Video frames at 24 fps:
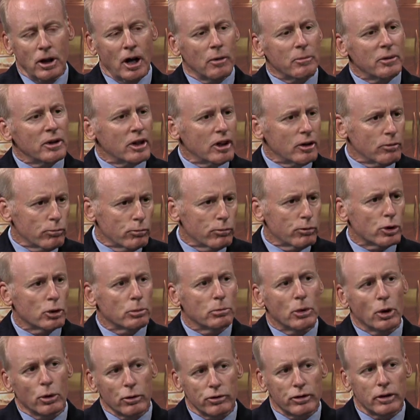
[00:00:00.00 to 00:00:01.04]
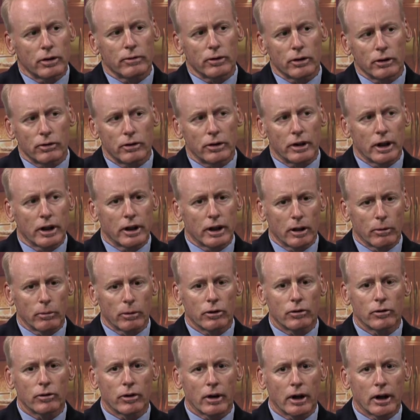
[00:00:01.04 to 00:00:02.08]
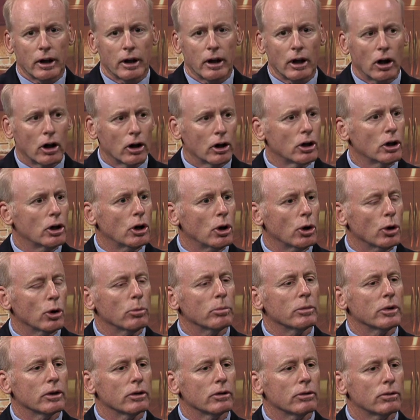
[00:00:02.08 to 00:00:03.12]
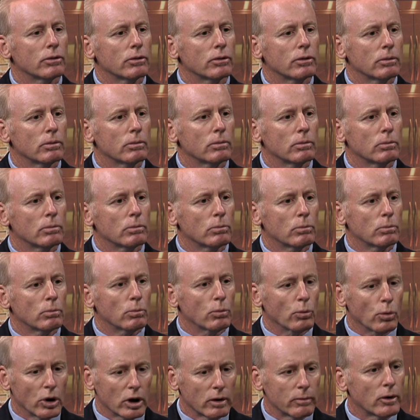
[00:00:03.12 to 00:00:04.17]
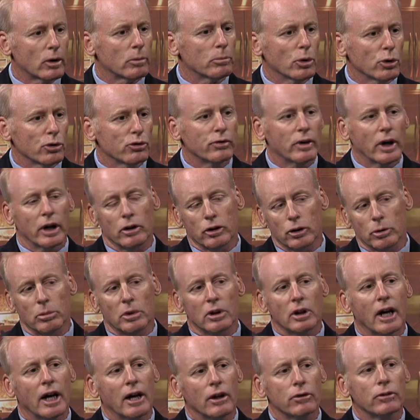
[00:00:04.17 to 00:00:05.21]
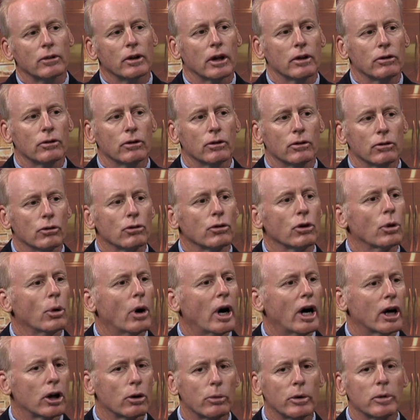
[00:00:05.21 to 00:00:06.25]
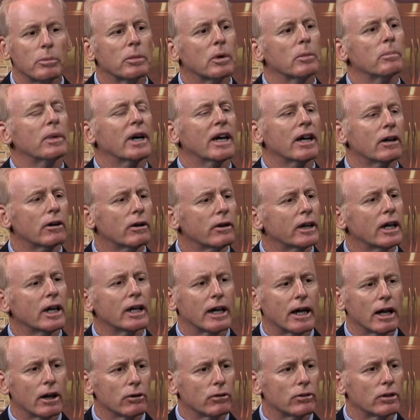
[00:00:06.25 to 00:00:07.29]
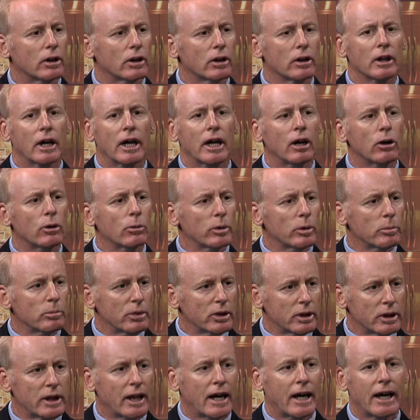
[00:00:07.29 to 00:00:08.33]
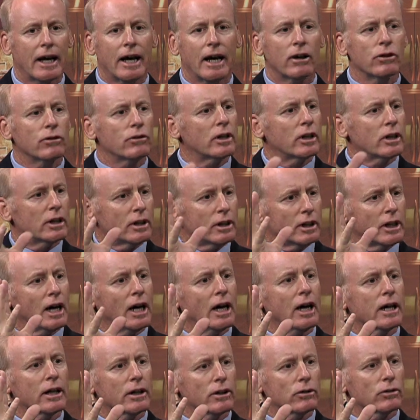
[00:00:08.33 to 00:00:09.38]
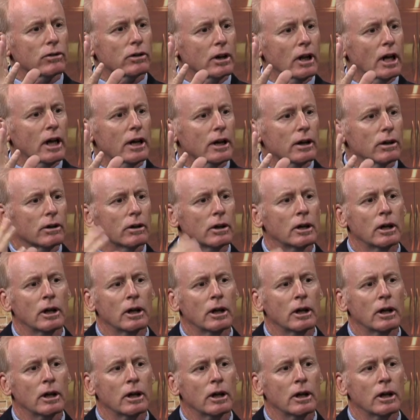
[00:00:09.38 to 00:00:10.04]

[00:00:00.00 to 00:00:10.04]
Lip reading: I mean, even for most of us, Dan, I would say our home is one of our most valuable assets. And so how do we prepare that asset, and how do we put that asset in the highest light?